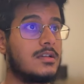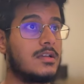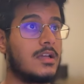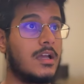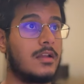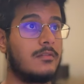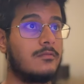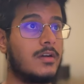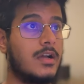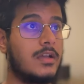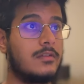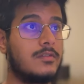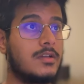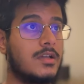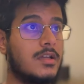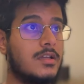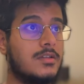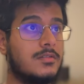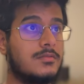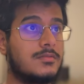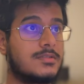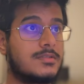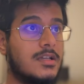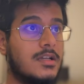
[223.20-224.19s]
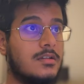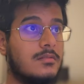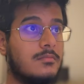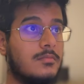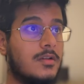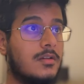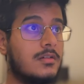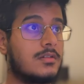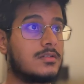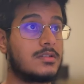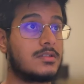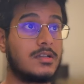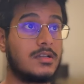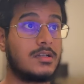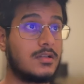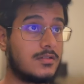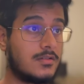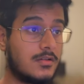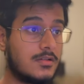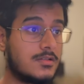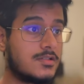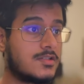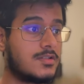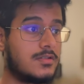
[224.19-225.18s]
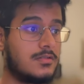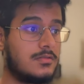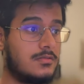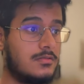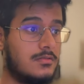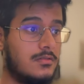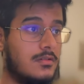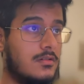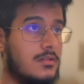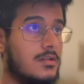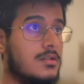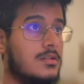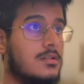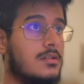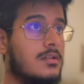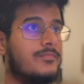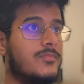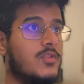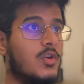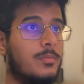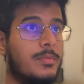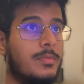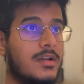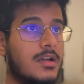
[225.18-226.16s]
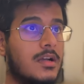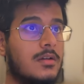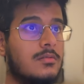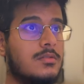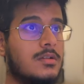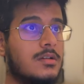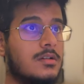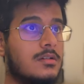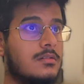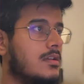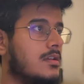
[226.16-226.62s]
And why we can use that? Because it is also on OpenRouter.